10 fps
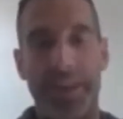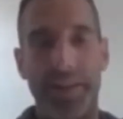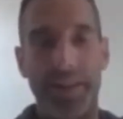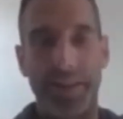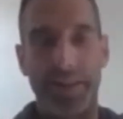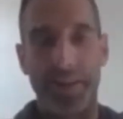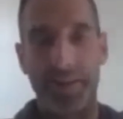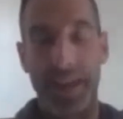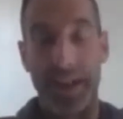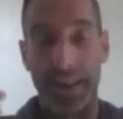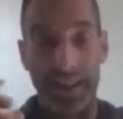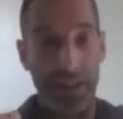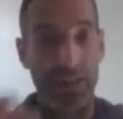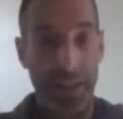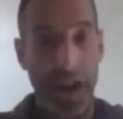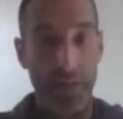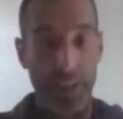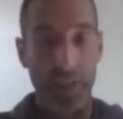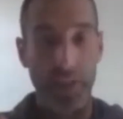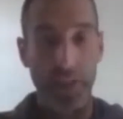and I think this is the
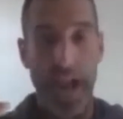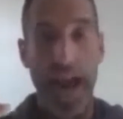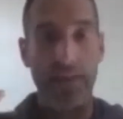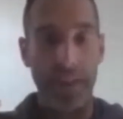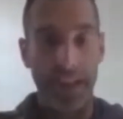conversation you need to have.